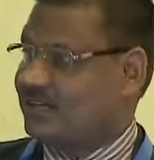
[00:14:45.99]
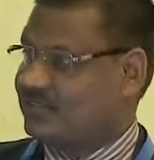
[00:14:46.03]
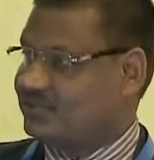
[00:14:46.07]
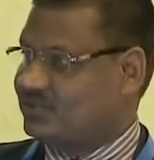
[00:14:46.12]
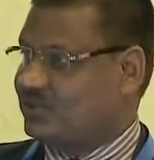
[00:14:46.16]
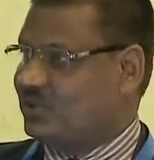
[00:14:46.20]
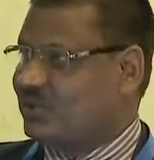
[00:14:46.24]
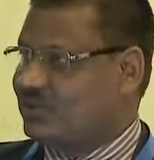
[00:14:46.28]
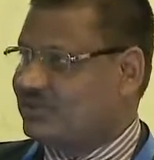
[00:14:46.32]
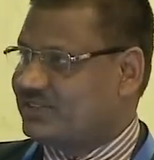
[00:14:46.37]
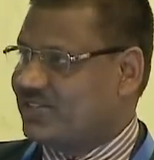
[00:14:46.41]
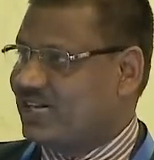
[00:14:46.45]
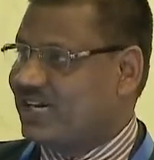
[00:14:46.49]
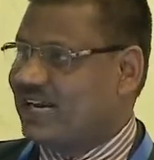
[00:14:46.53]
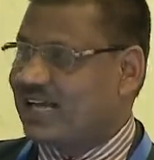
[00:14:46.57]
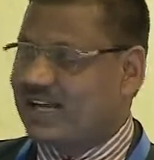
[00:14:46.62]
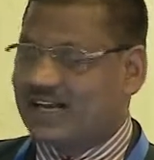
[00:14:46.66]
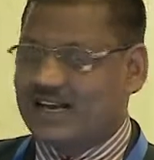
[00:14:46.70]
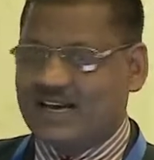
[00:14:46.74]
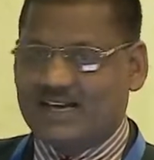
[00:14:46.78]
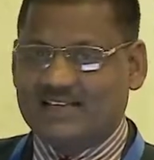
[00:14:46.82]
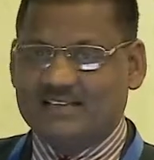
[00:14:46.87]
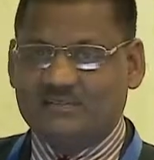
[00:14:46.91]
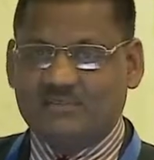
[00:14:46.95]
So Sri
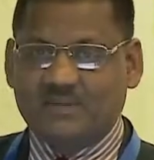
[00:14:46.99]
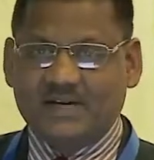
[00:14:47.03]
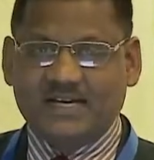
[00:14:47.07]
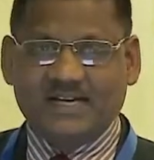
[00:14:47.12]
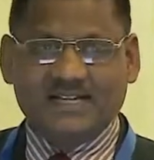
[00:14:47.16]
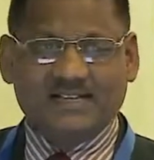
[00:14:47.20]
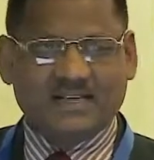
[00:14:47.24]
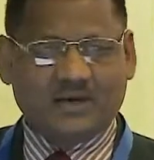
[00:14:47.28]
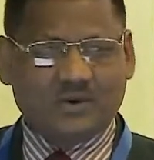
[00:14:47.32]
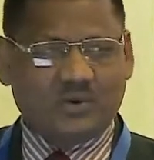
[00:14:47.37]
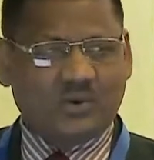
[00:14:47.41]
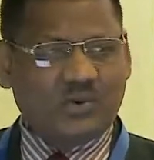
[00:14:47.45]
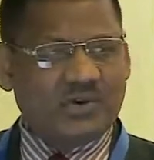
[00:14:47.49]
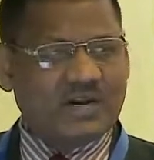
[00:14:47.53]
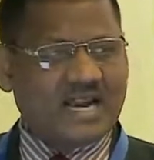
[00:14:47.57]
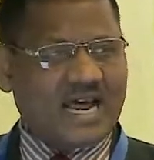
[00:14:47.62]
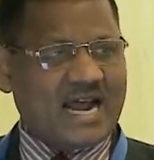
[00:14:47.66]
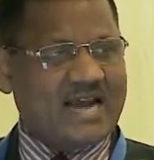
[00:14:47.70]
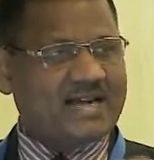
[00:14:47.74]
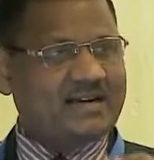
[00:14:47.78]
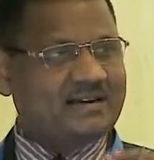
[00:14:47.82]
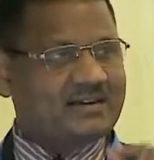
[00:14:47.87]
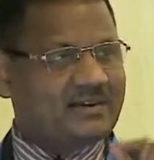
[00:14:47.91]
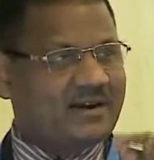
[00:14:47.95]
Lanka is building a whole
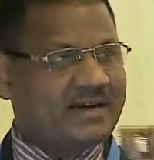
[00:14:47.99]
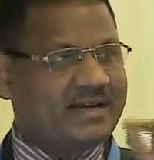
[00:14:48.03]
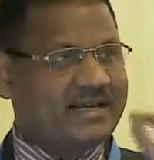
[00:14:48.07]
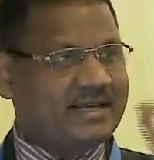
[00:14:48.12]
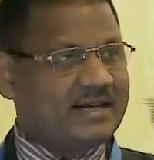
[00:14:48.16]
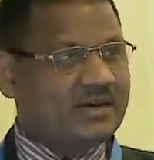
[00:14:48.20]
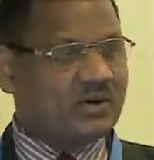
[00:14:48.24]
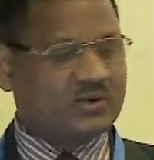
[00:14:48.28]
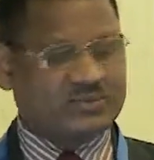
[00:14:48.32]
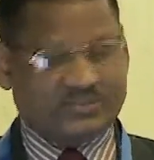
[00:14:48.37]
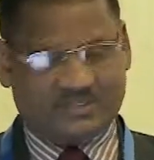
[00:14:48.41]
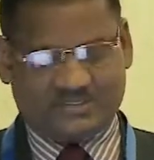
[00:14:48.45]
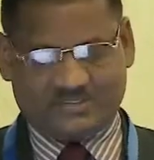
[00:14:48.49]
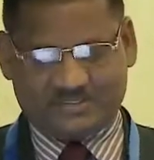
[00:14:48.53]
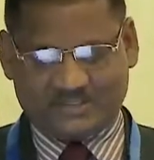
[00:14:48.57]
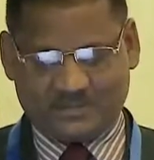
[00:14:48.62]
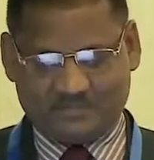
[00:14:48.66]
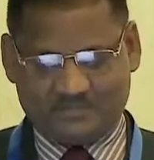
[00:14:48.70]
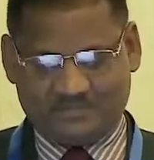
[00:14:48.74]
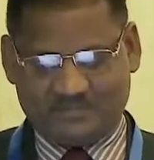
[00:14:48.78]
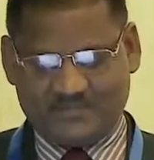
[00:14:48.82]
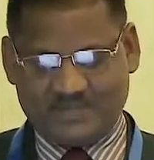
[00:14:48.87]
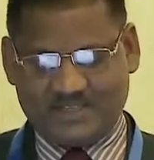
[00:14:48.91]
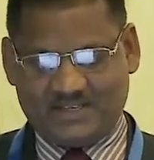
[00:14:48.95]
Android ecosystem.